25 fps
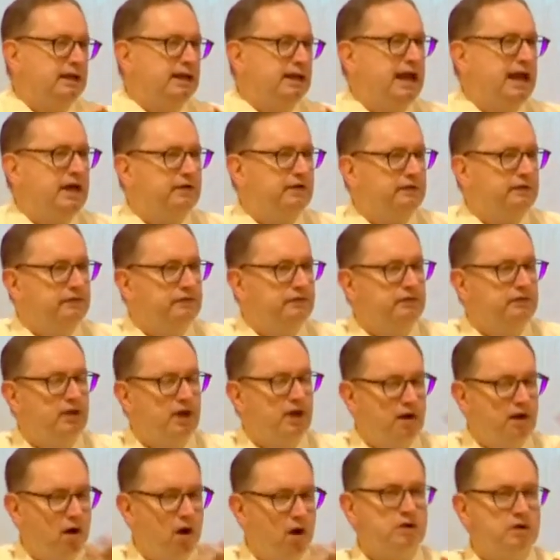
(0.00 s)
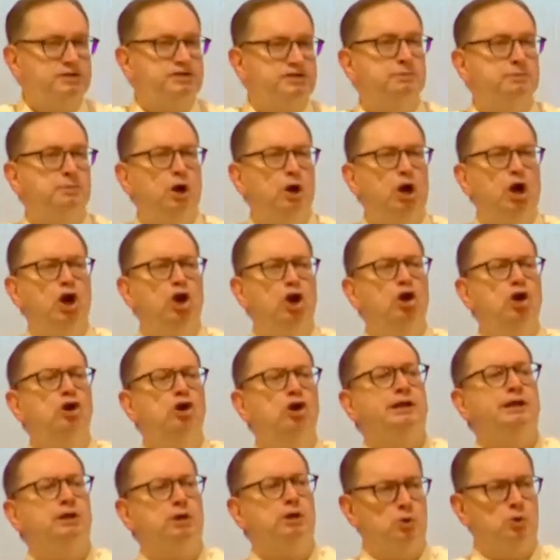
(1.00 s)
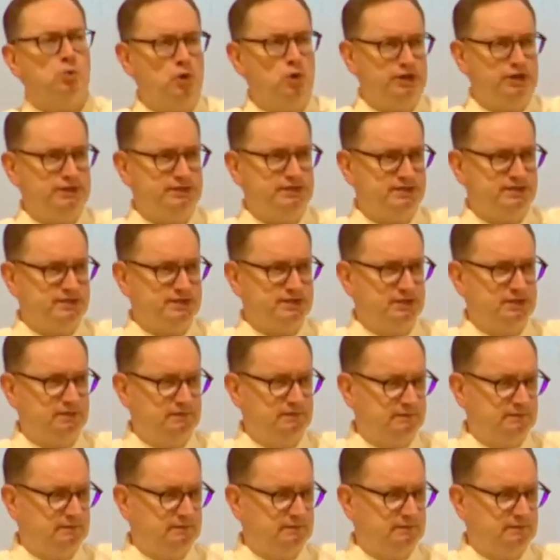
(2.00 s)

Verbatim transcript: Now, there are some earlier ones.